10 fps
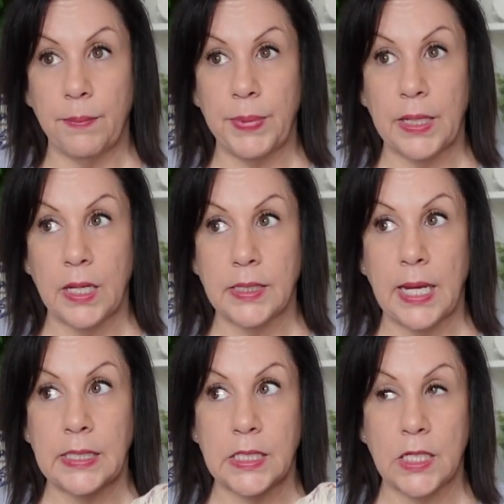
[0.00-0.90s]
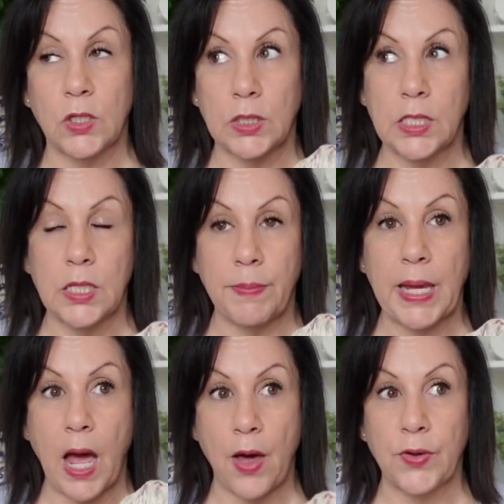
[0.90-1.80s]
Because I still need to
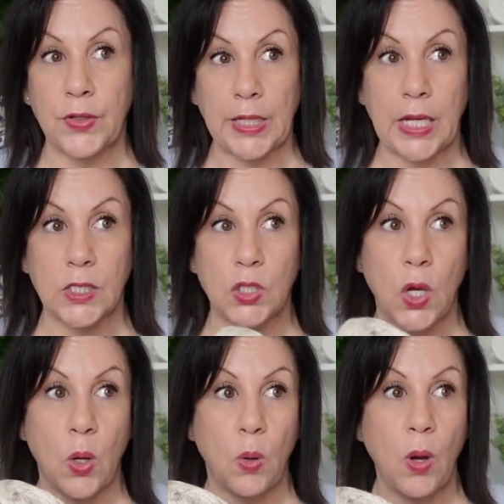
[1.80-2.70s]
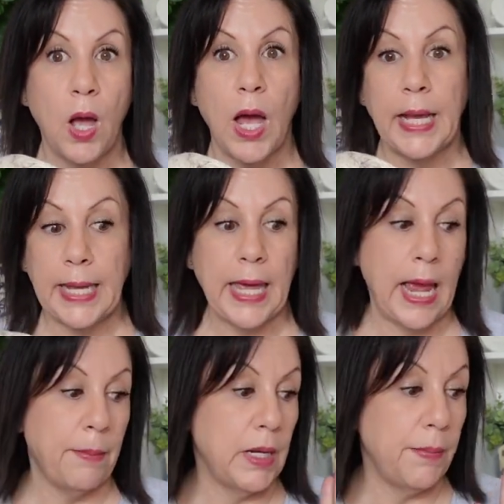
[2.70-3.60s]
make other things. So again,
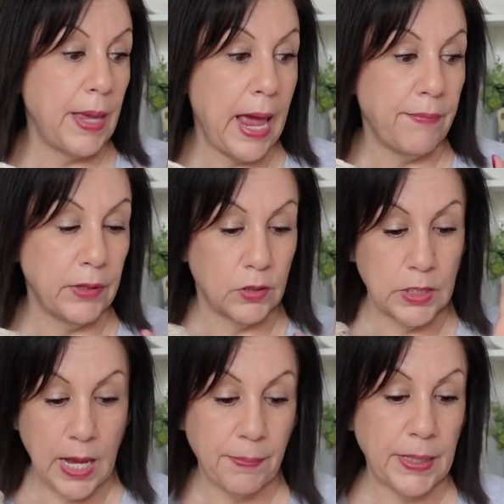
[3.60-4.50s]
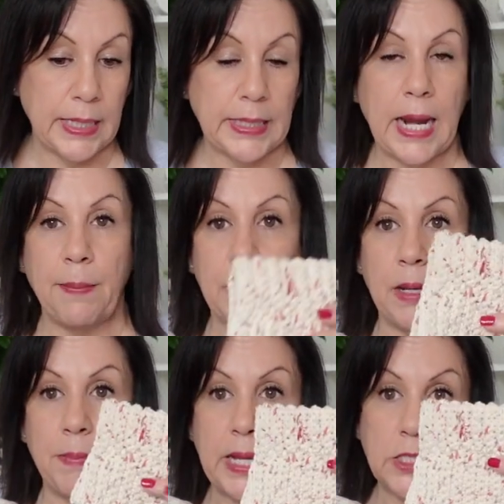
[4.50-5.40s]
I have a little template that I'm
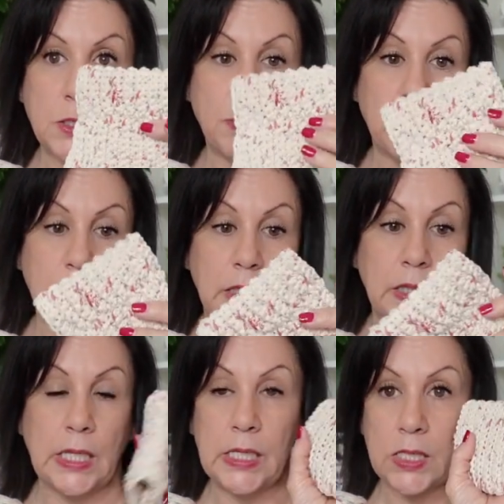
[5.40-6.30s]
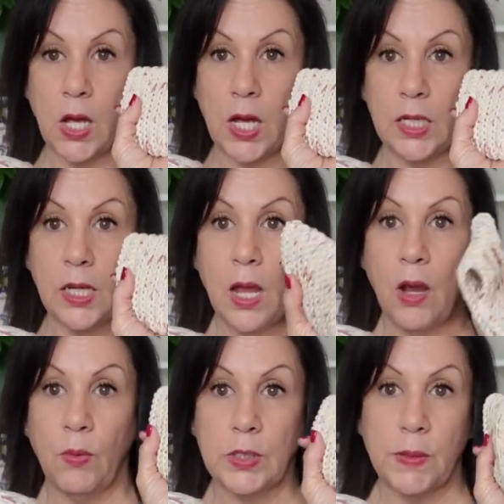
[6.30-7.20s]
gonna make to put these on,
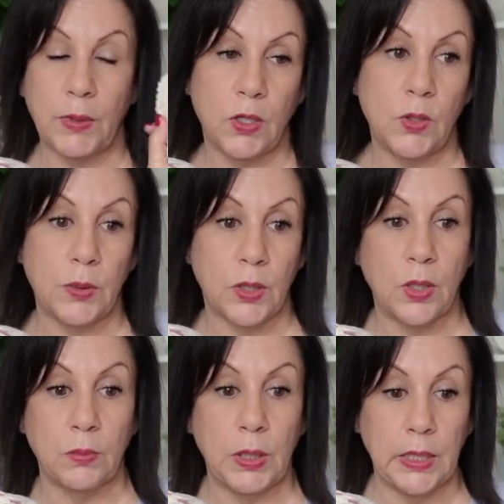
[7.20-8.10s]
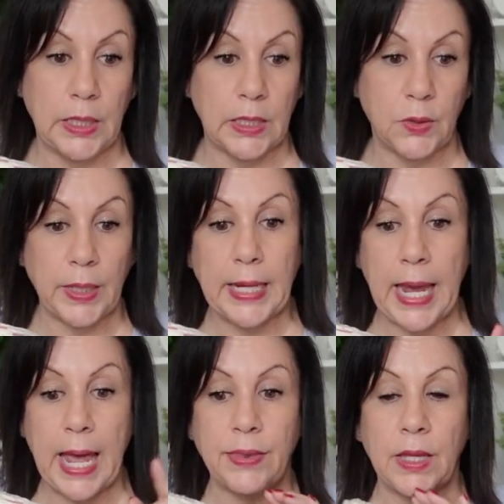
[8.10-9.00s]
which I'm gonna do with the
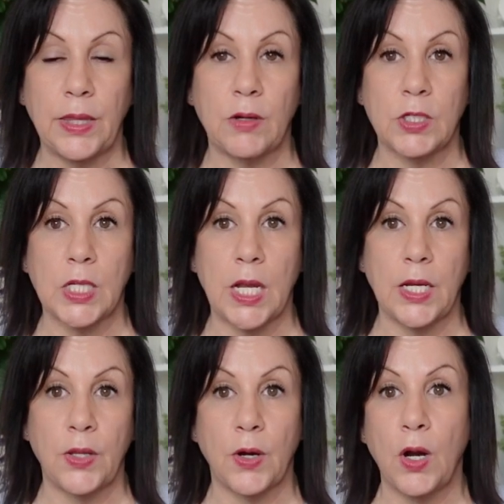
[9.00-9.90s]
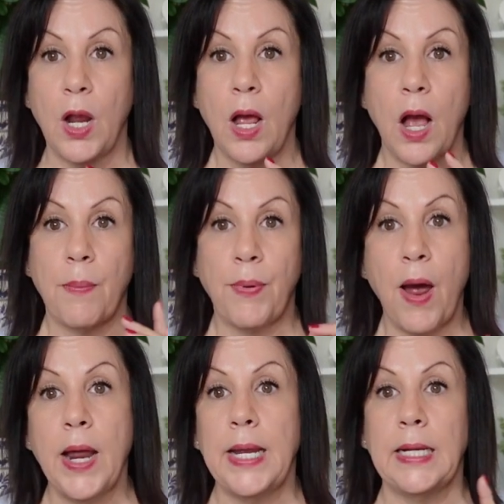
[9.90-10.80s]
Cricut. And then there's another
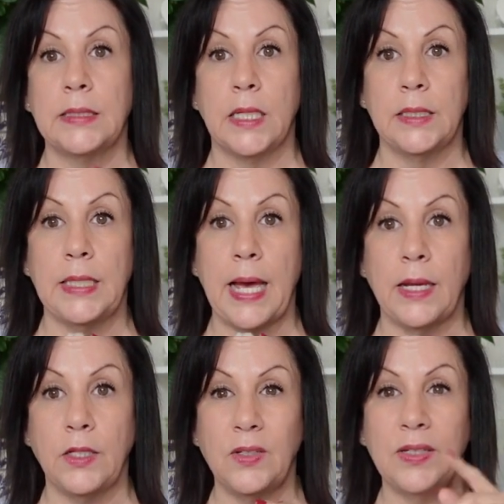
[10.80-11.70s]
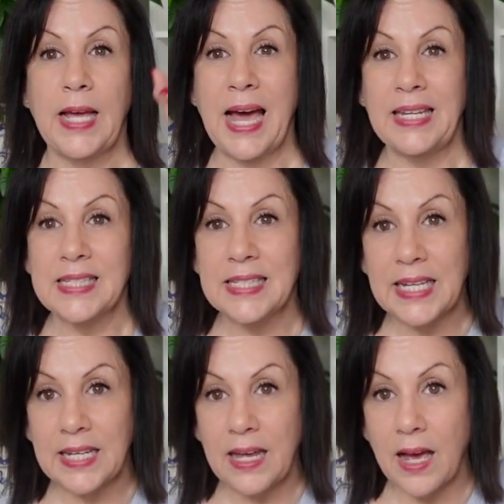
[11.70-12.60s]
product that you can kind of
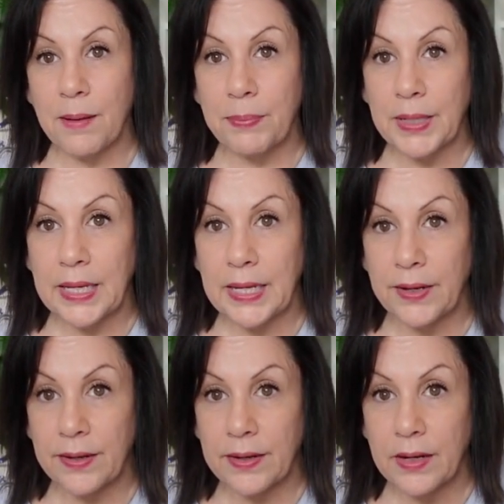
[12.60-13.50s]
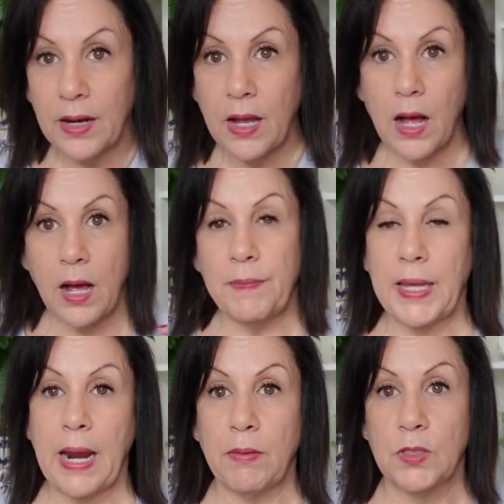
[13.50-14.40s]
see it up here,
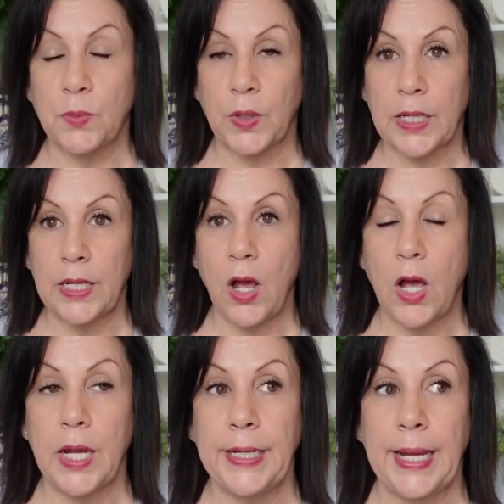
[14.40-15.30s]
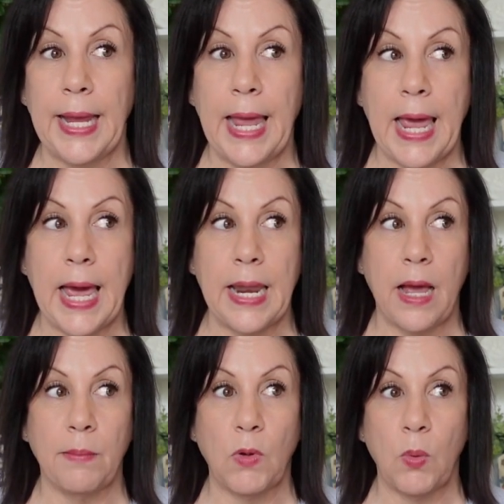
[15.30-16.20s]
that I was working on, and
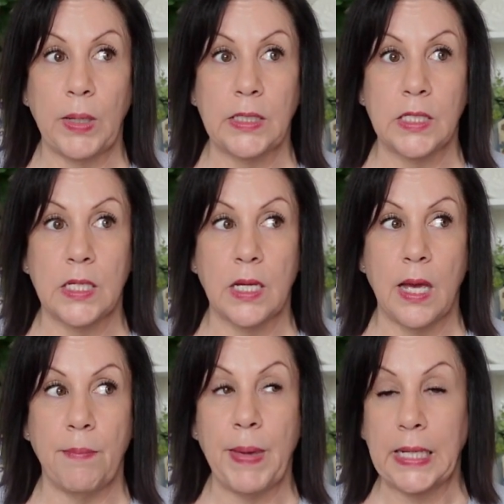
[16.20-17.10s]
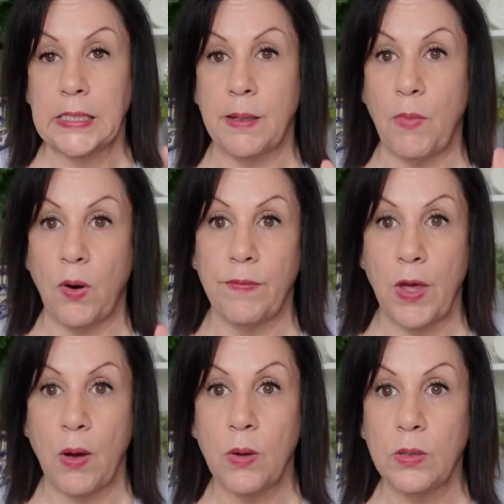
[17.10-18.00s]
I'm going to make some more of
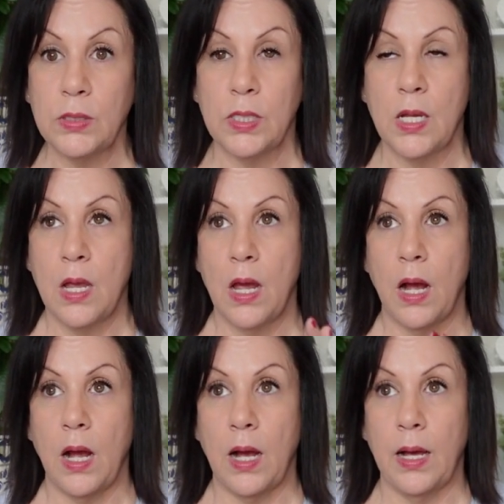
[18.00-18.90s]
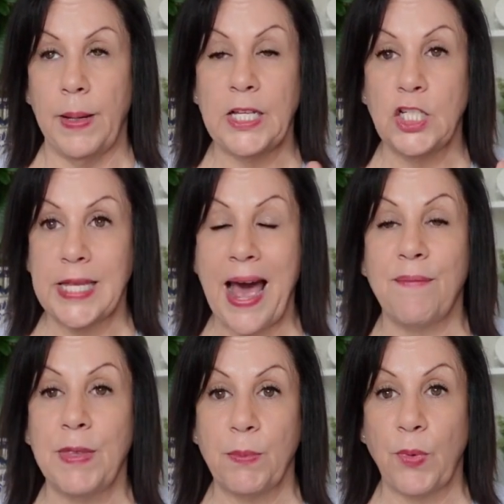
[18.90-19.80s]
those, and just
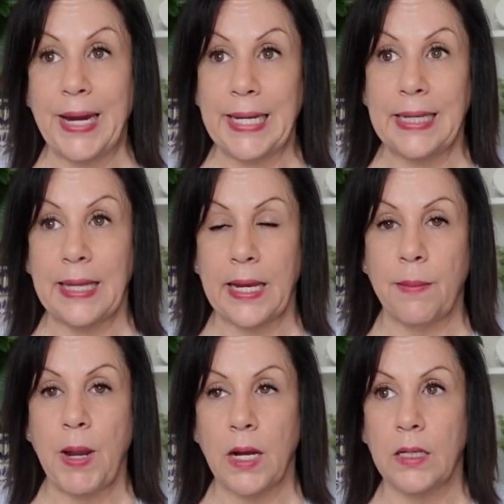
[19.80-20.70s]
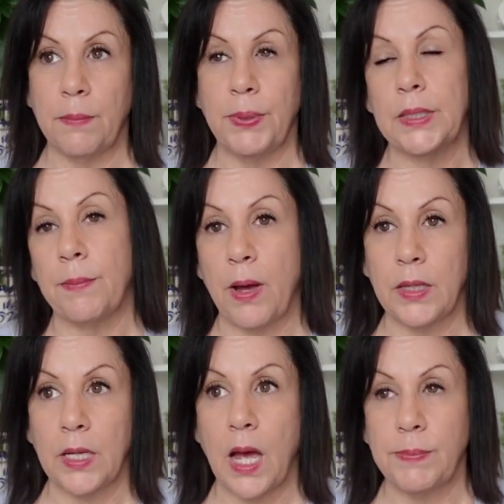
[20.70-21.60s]
have them ready. Like, I'm not gonna put them on
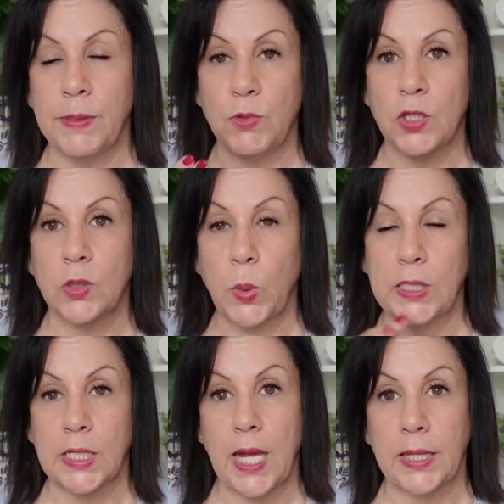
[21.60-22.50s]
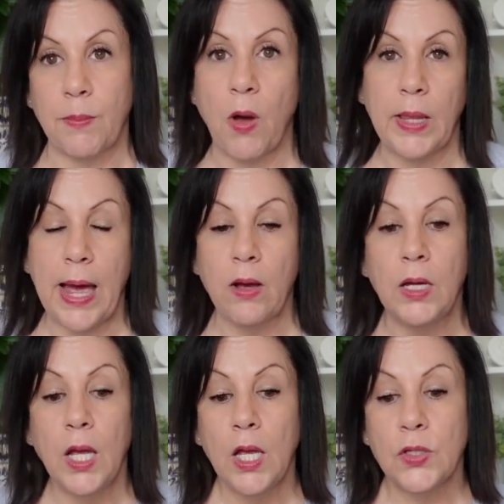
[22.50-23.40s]
the cups. I'm just going to cut them all out
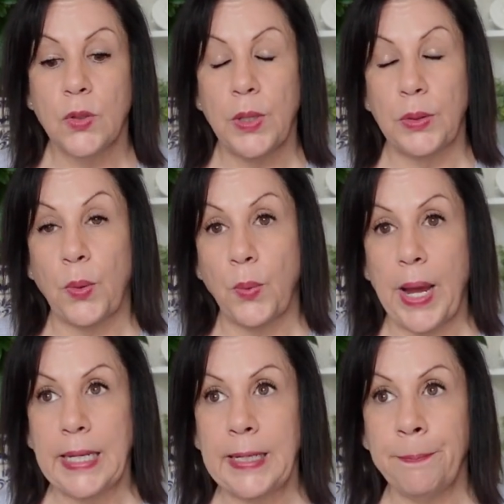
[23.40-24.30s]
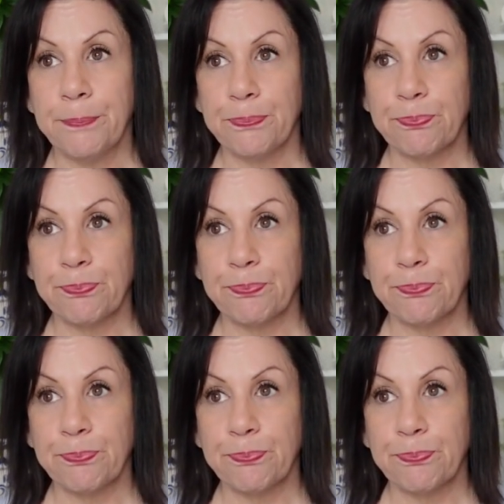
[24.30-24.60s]
so that they're ready.